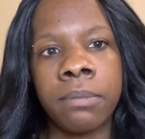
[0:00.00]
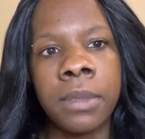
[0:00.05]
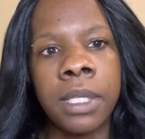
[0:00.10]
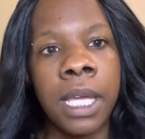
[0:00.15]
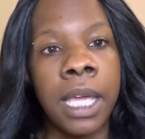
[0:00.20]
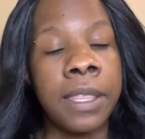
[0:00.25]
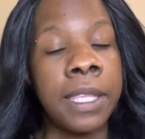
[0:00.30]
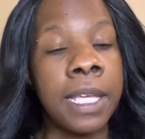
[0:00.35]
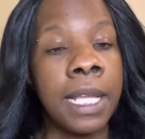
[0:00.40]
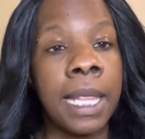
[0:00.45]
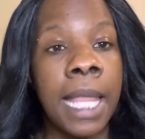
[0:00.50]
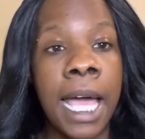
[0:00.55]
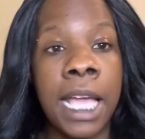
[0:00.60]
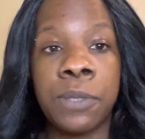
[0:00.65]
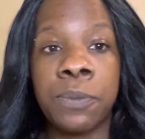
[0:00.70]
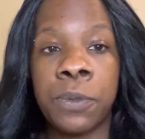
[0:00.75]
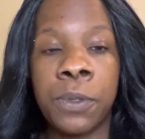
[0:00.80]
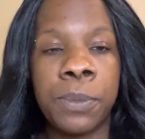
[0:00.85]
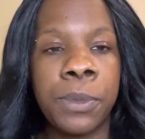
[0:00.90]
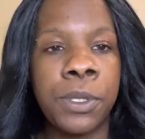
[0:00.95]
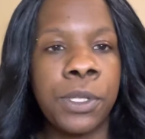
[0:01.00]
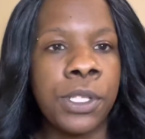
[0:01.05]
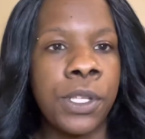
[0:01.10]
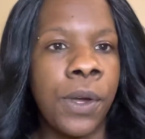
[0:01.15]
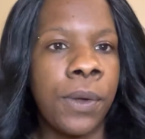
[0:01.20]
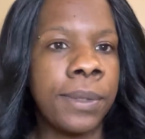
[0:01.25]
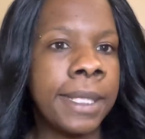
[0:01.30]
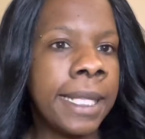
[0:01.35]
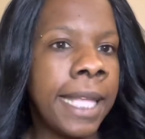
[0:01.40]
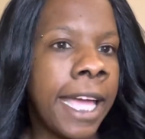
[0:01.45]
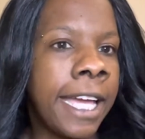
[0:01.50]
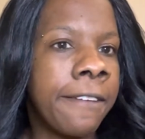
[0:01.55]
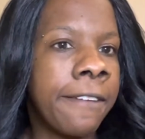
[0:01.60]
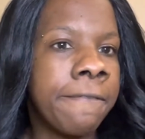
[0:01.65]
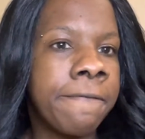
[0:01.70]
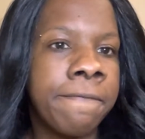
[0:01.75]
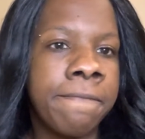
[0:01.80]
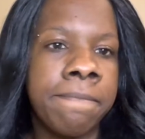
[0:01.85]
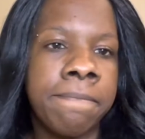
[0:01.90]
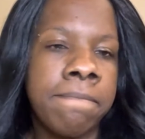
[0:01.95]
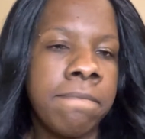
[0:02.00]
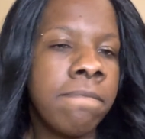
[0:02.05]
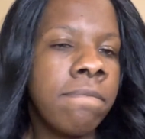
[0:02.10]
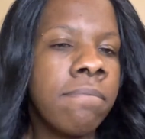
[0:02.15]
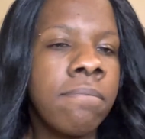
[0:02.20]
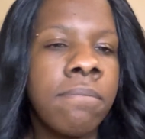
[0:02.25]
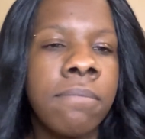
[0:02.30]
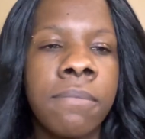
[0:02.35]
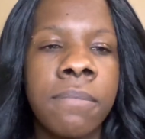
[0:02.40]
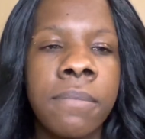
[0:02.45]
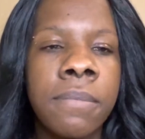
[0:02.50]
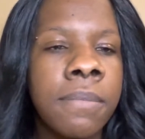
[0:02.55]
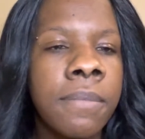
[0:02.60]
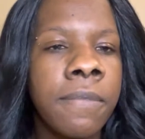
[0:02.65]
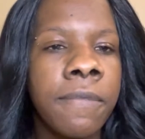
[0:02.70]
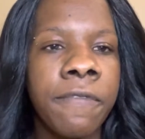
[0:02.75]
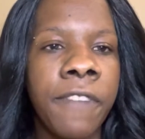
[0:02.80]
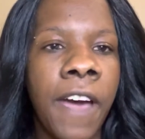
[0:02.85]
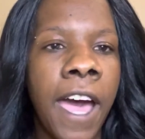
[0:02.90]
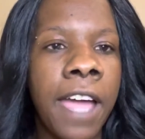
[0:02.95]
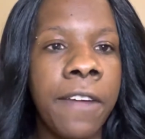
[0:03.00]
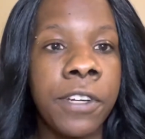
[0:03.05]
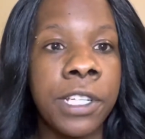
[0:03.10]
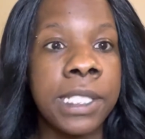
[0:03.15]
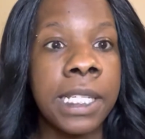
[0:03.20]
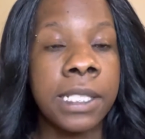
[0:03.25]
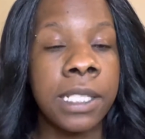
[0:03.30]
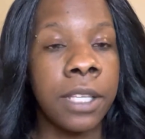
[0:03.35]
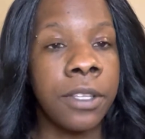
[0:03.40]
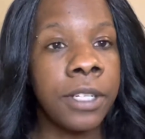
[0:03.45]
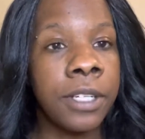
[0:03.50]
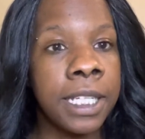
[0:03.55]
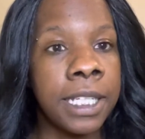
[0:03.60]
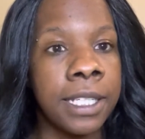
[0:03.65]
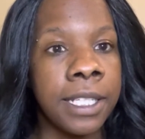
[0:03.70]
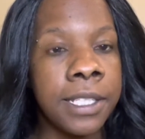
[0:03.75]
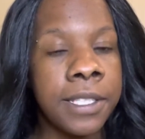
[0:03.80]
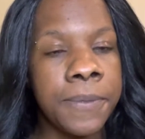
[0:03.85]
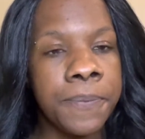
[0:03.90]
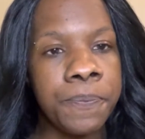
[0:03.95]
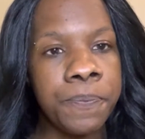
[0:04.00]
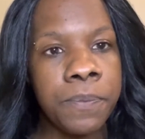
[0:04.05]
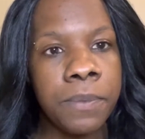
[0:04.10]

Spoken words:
In the classroom, there's only like 5 or 6 other kids.